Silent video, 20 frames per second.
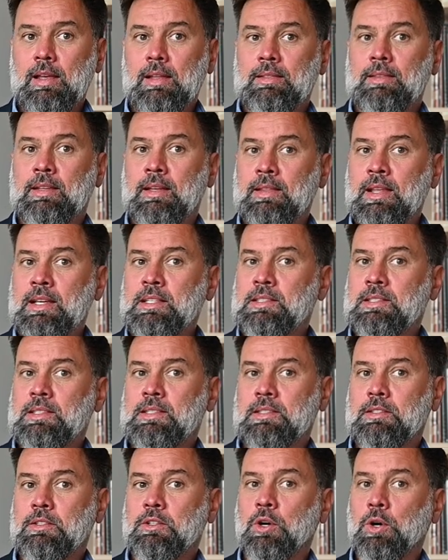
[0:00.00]
The
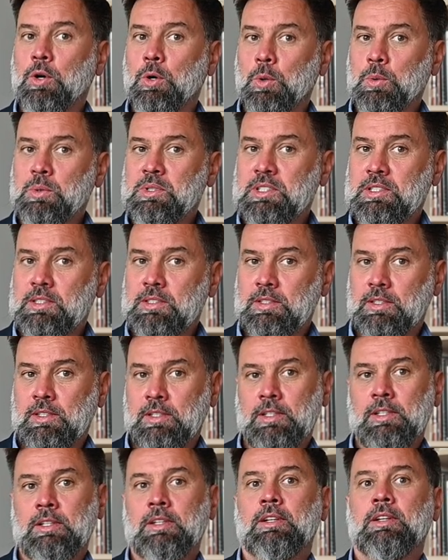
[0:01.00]
Nexus nodes,
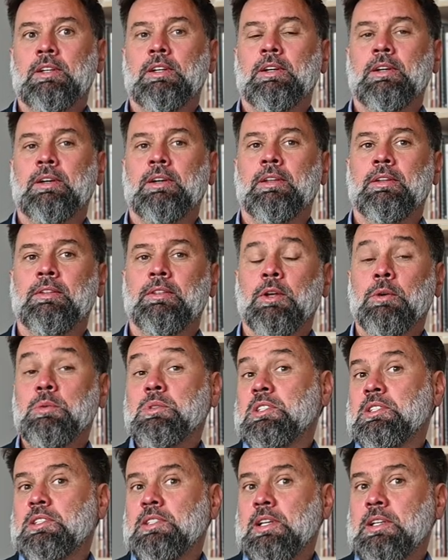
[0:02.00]
uh,
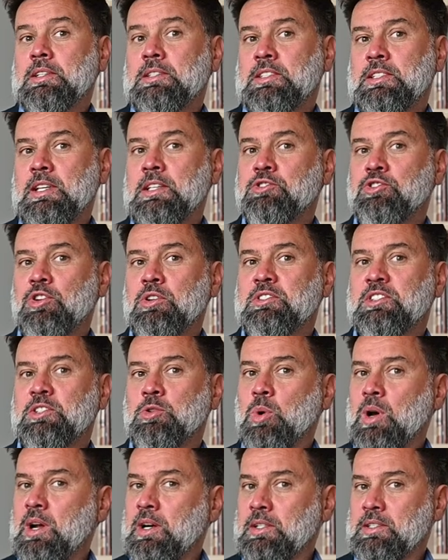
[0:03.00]
nodes as uh, central
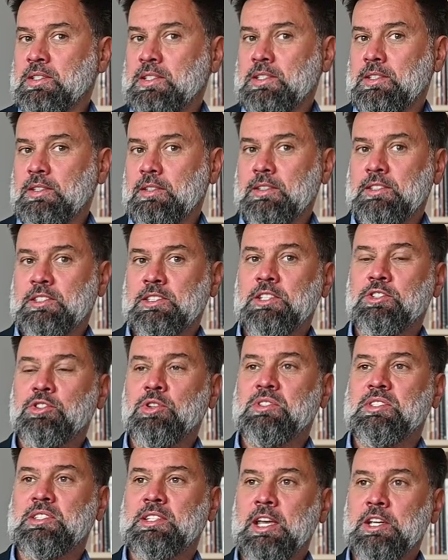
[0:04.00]
squares, central
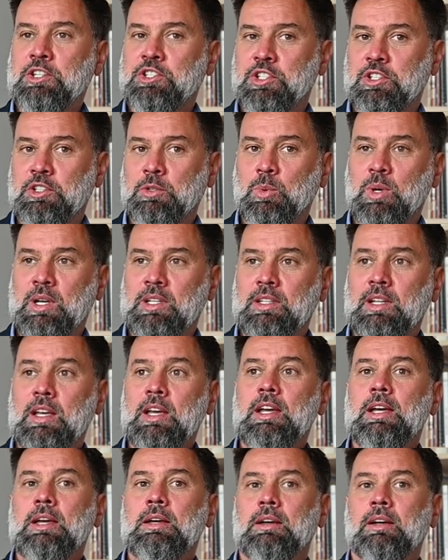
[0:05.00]
station when
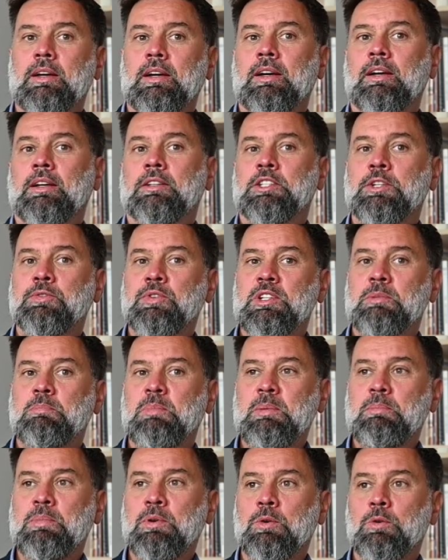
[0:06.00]
uh, different
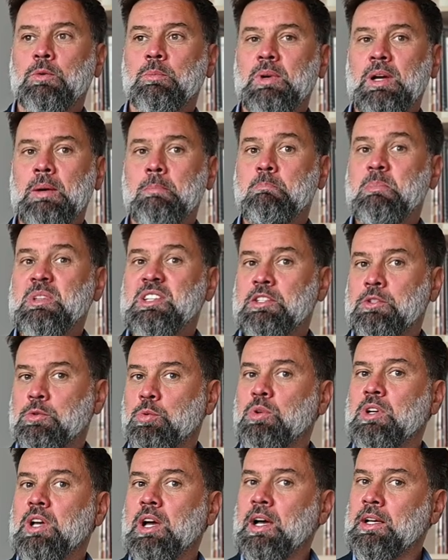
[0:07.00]
people meet
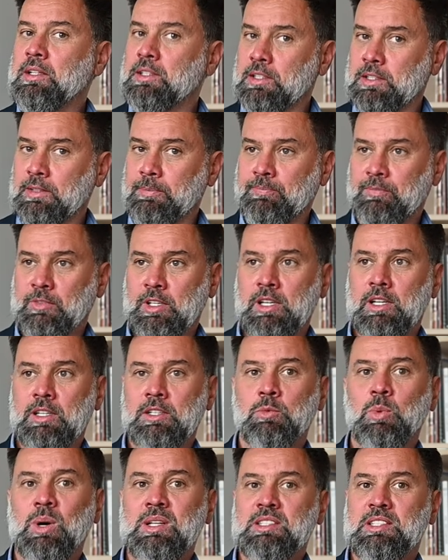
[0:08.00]
together uh,
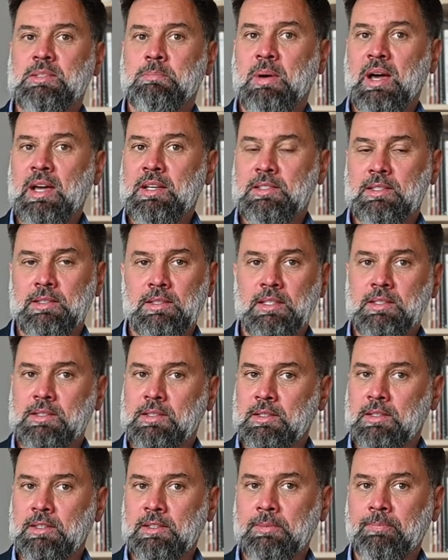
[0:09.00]
in one space in the
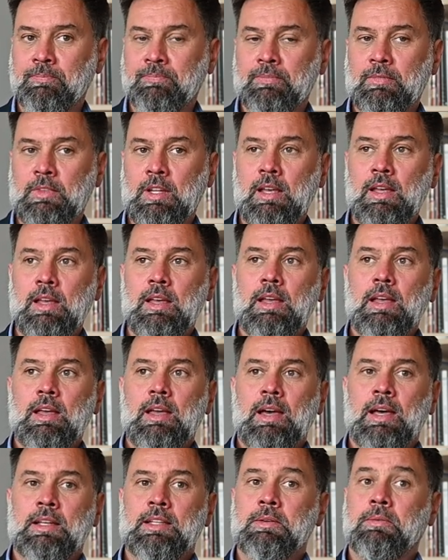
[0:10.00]
city.
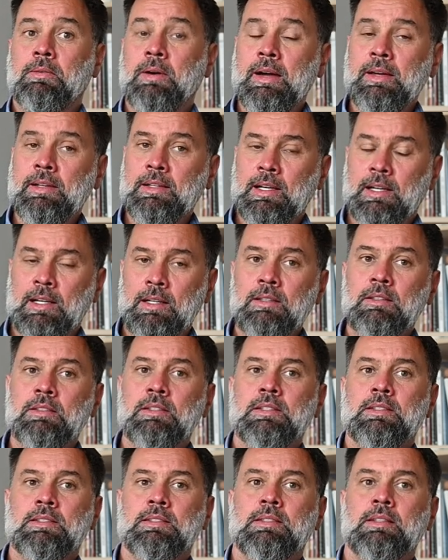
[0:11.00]
And the final
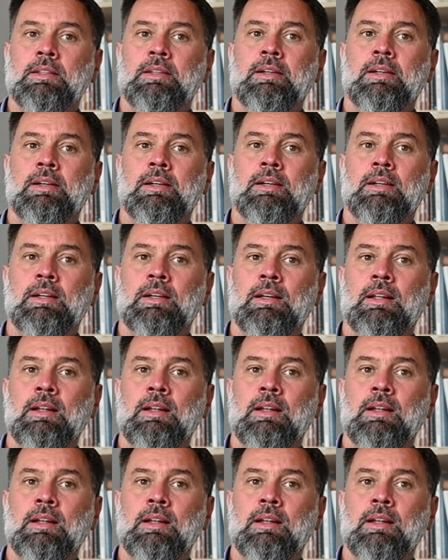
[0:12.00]
is uh,